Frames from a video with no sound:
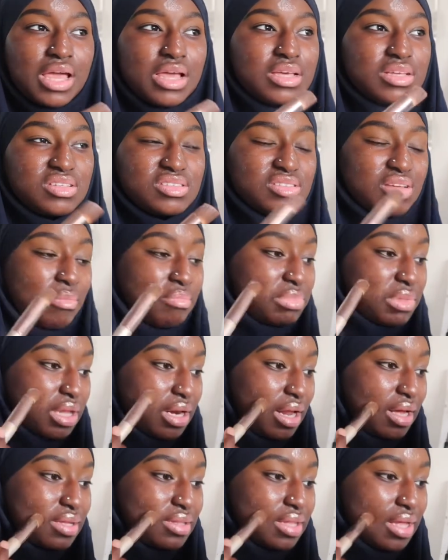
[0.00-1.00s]
it's something
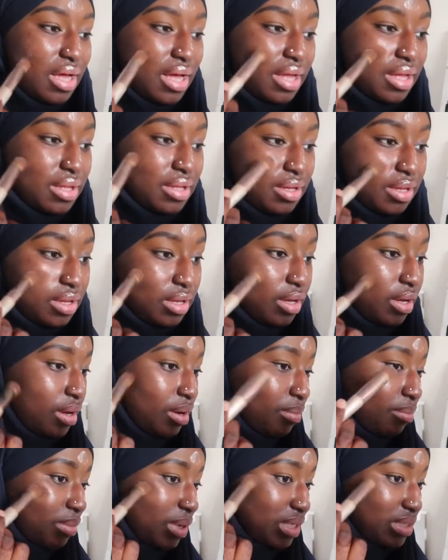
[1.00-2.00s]
like that
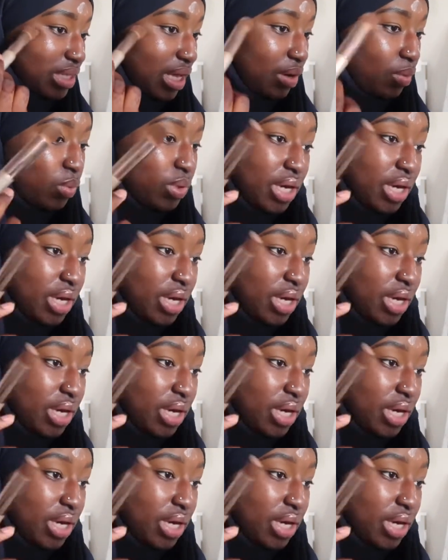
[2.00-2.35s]
but it's like